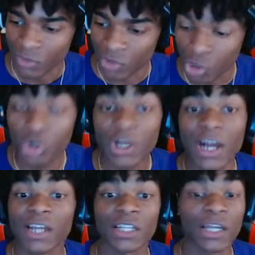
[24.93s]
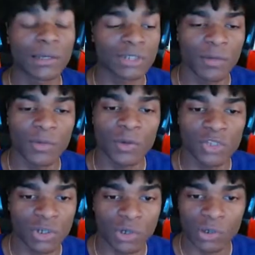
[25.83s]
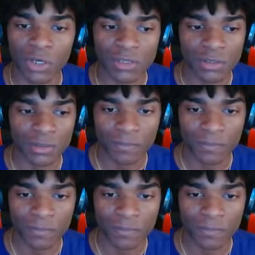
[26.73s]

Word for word: Dude got clamped up. It was so crazy.